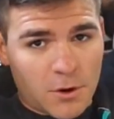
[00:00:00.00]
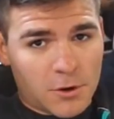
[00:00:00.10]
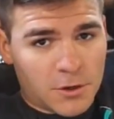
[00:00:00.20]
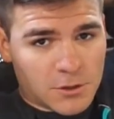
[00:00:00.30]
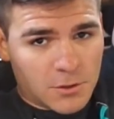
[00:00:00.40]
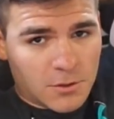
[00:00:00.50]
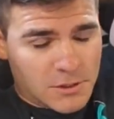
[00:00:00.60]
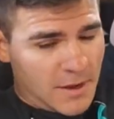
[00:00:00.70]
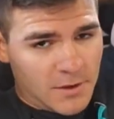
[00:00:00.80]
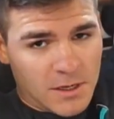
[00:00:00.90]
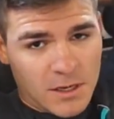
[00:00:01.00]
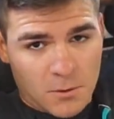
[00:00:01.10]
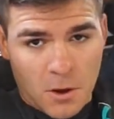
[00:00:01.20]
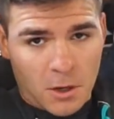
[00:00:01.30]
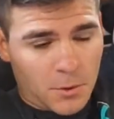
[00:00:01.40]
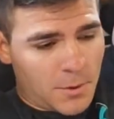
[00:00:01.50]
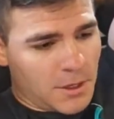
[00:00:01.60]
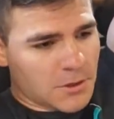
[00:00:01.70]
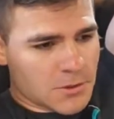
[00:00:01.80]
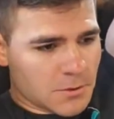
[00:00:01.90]
hurting your shoulders, having any awkward pain
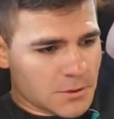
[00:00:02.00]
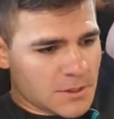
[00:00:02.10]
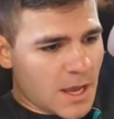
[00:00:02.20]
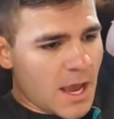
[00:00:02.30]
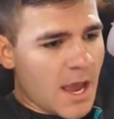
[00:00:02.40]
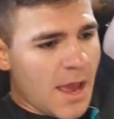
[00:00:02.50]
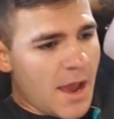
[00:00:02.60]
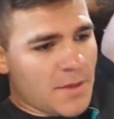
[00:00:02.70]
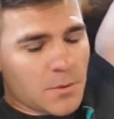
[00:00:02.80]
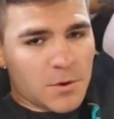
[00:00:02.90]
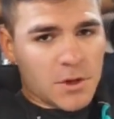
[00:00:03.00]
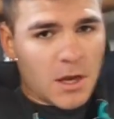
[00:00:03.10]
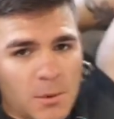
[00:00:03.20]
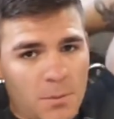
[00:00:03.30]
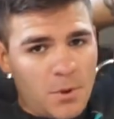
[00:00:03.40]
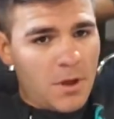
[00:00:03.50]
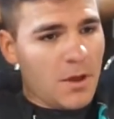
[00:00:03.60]
in your shoulders. And then when you come up,